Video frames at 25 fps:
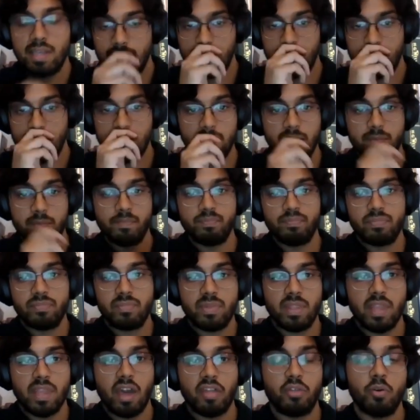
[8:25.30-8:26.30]
I
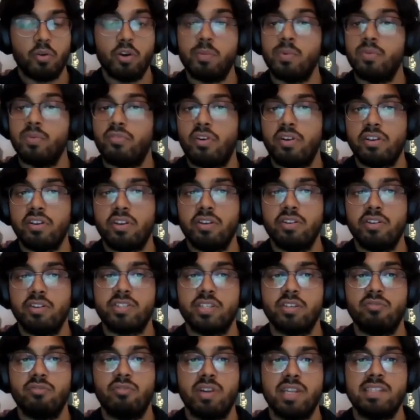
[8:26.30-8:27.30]
thought it'd be very good
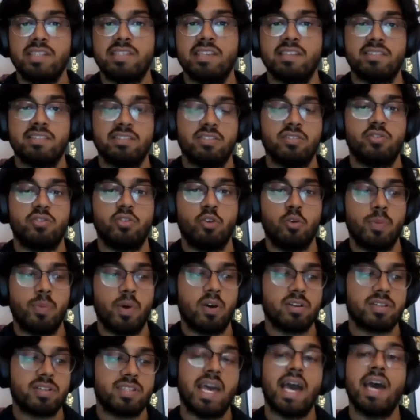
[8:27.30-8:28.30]
to release this as a
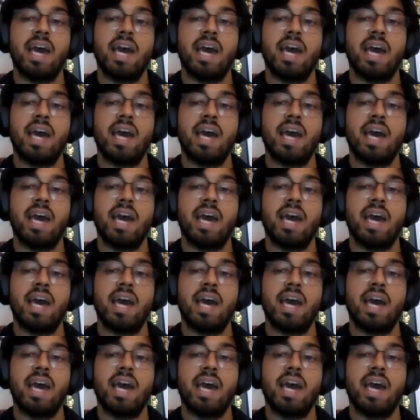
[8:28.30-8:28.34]
toolbox